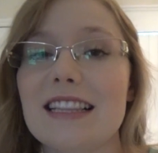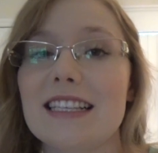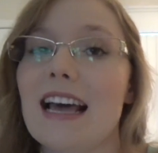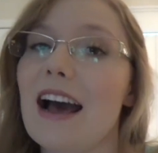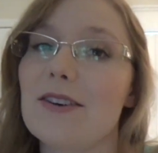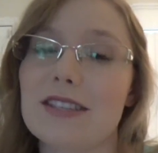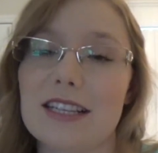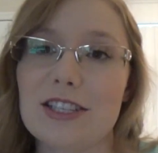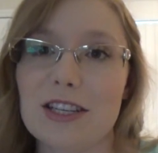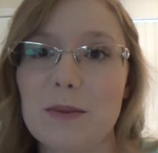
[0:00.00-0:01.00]
to this house.
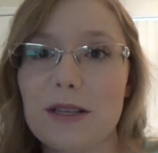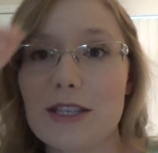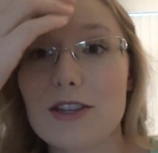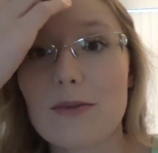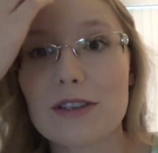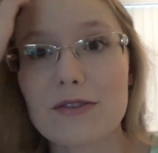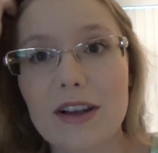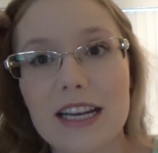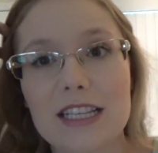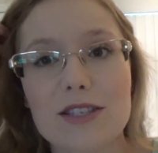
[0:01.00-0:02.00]
It's just been so much
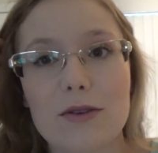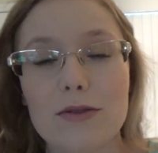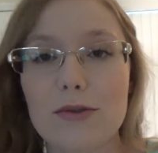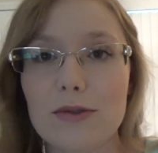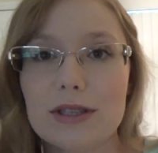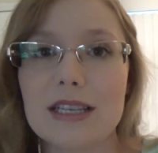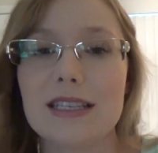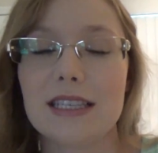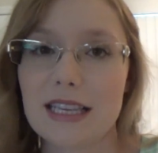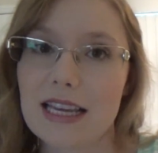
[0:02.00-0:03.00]
fun and so cool to
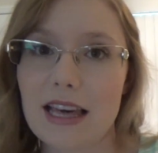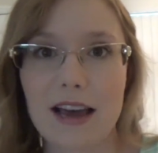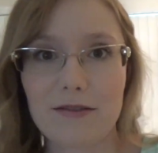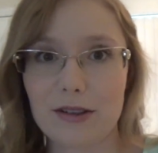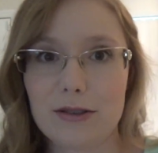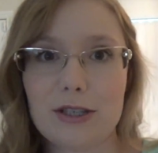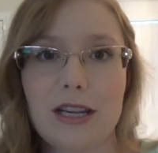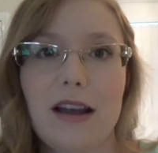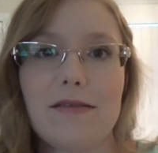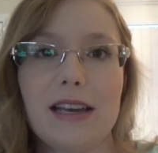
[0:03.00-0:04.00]
see the
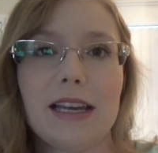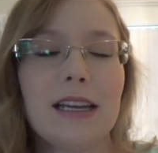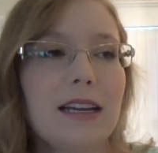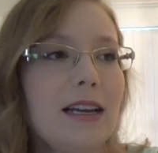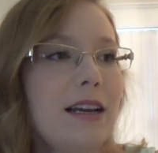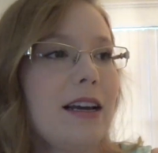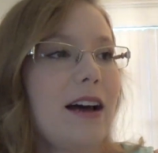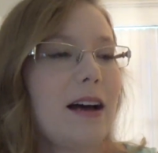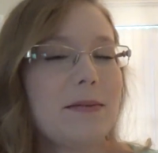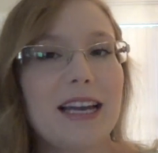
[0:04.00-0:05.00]
evolution of it.
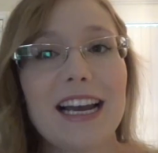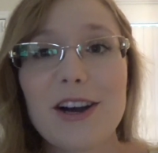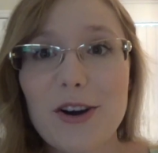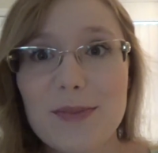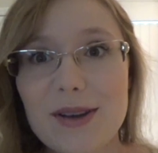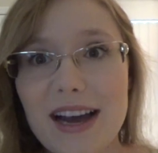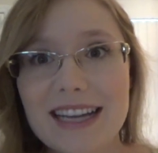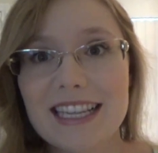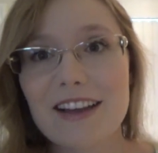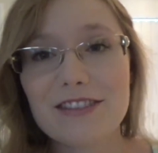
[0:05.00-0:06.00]
Um, and I hope you
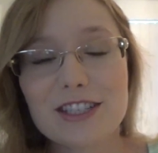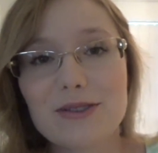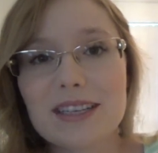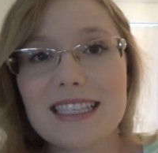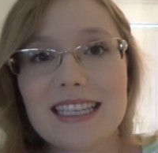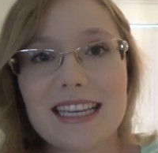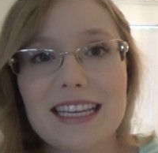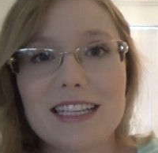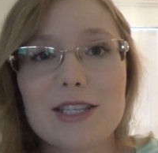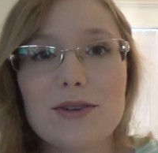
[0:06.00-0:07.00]
guys have enjoyed
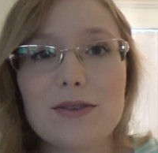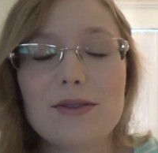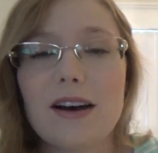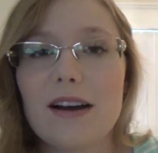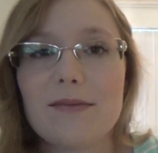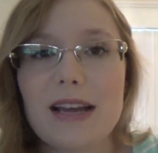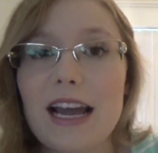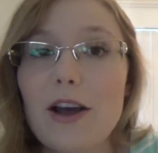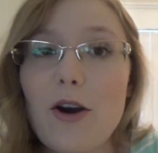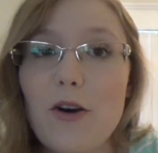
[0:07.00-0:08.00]
seeing it too, um, and
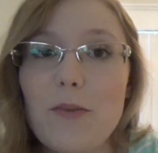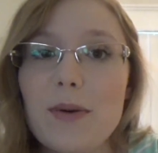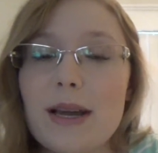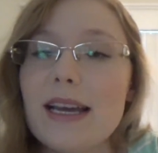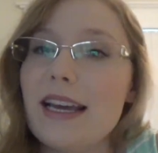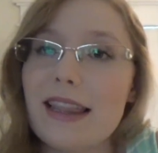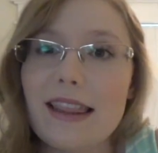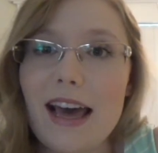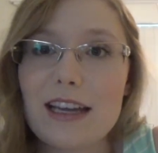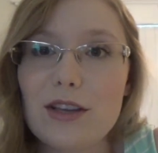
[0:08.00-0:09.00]
I hope
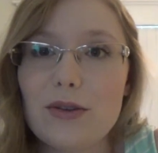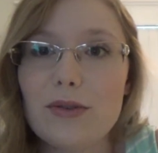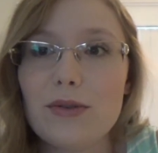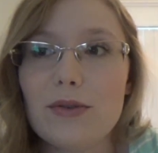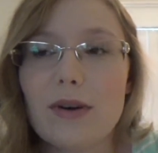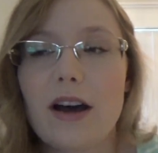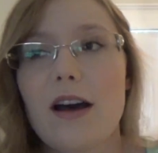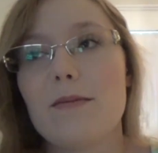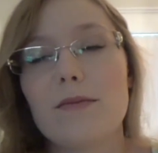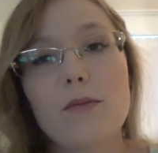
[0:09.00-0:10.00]
that you
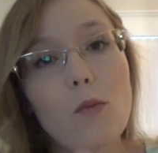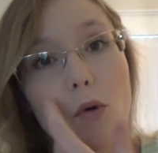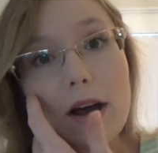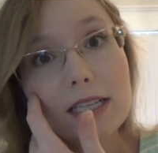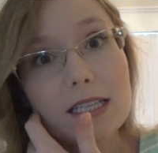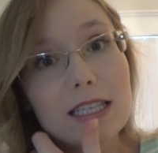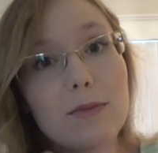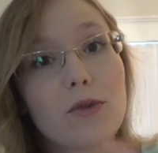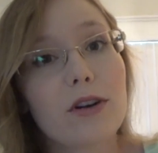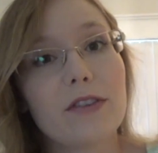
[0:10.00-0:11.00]
um, want to
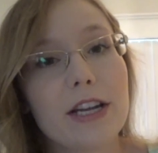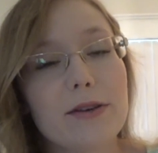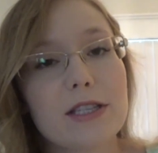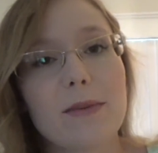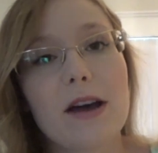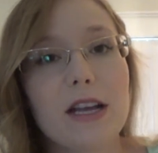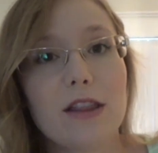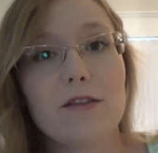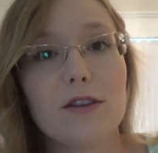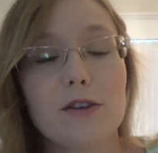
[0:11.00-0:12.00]
see more videos about it in
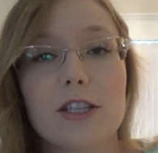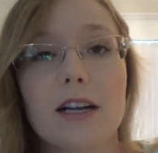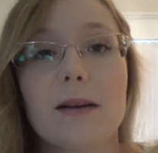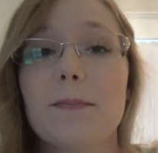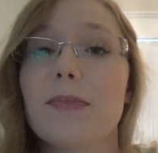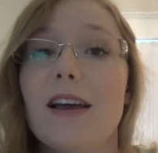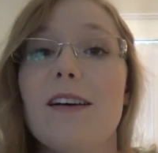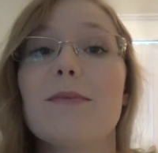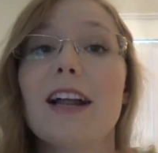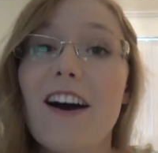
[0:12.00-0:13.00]
the future.
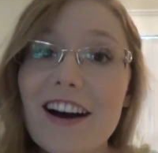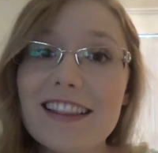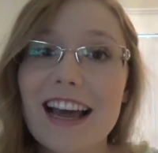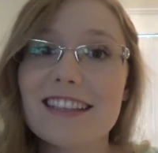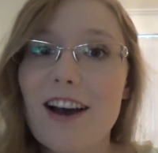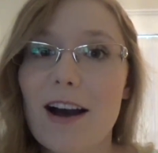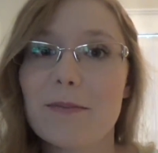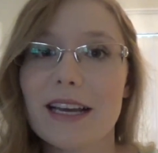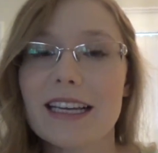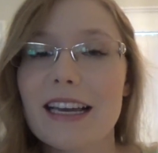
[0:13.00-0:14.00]
Um, but on that
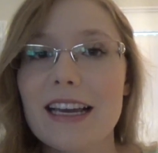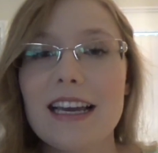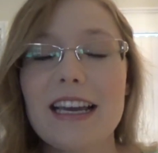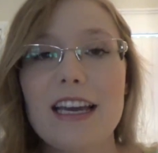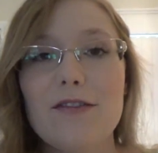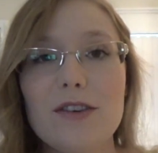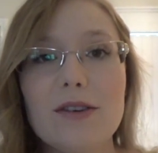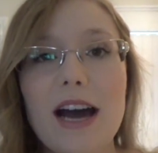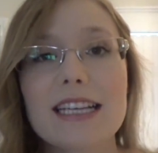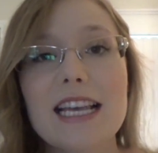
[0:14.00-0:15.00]
topic, if you
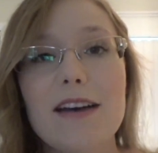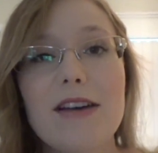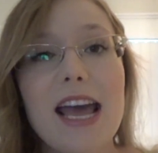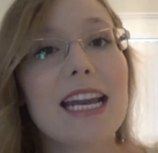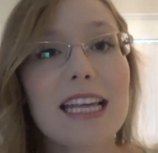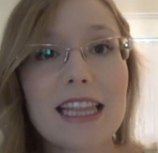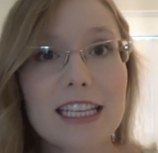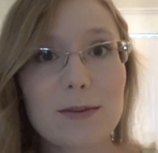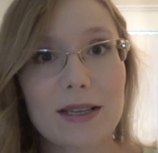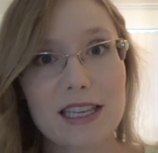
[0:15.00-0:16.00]
guys have
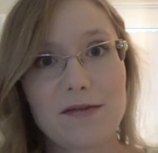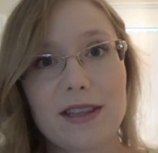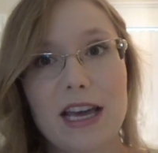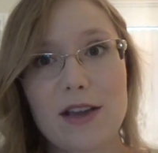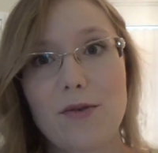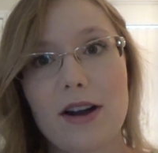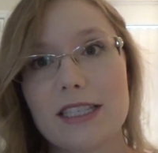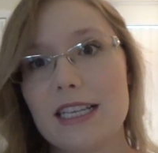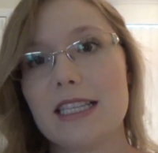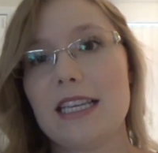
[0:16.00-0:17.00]
anything specific that you want
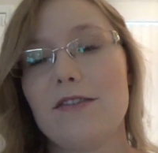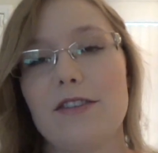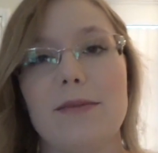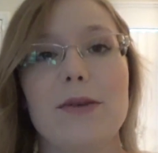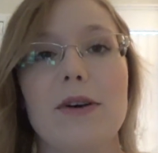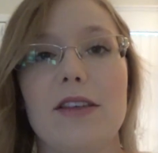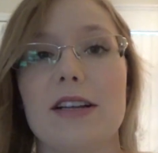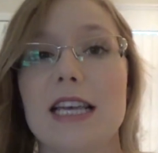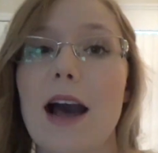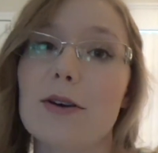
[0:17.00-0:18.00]
to see from me, whether
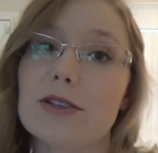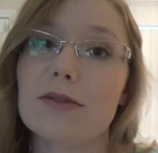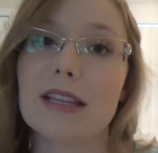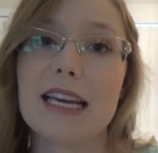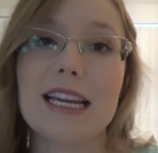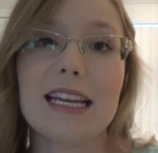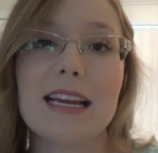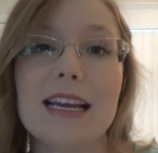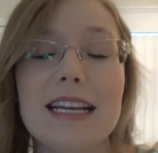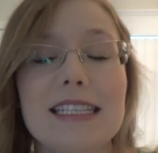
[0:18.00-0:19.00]
it's house related,
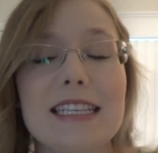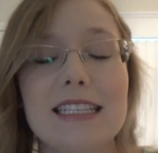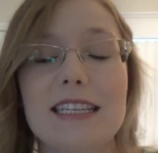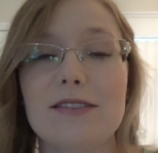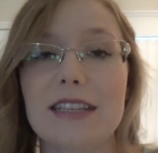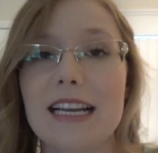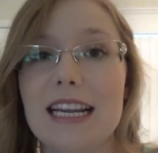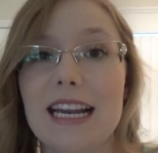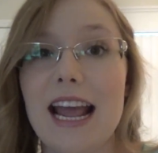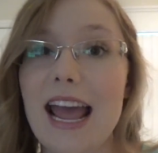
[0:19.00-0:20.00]
Disney
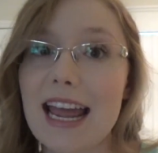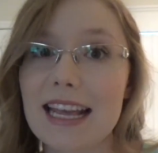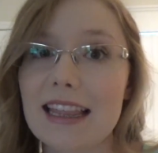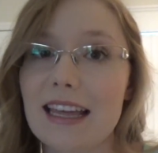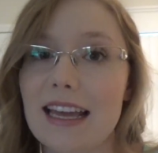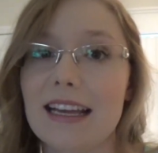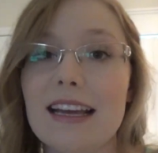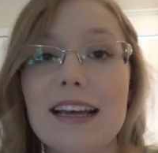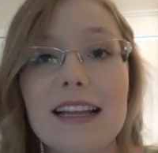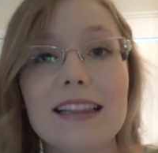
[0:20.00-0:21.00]
related, anything,
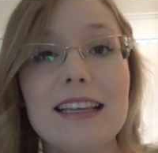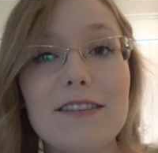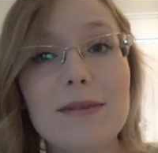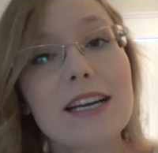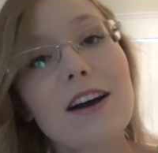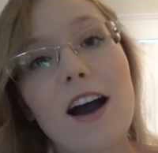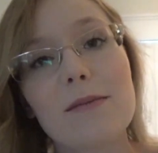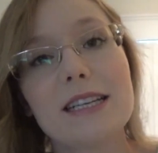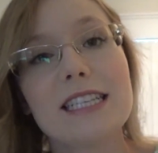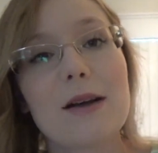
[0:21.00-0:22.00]
leave me a
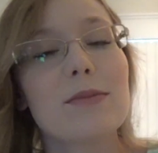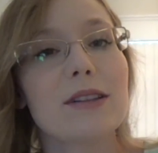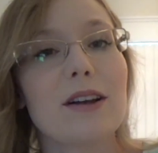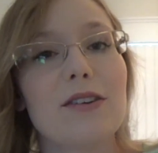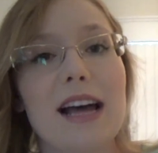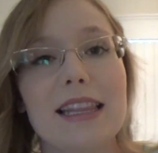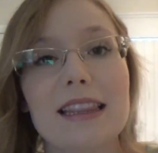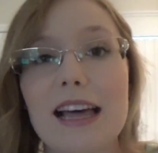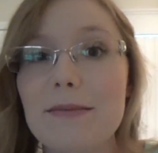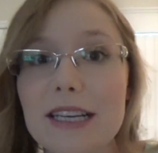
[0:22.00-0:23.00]
comment down below and
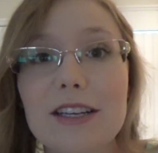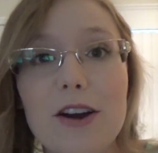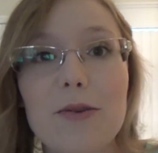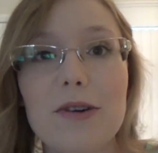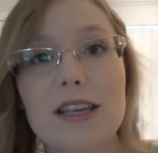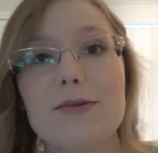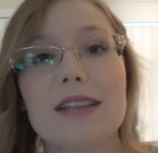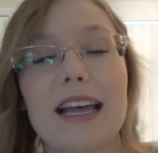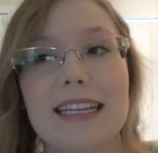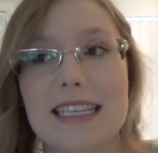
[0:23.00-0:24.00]
let me know what you
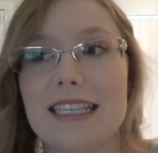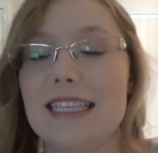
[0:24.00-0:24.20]
would like to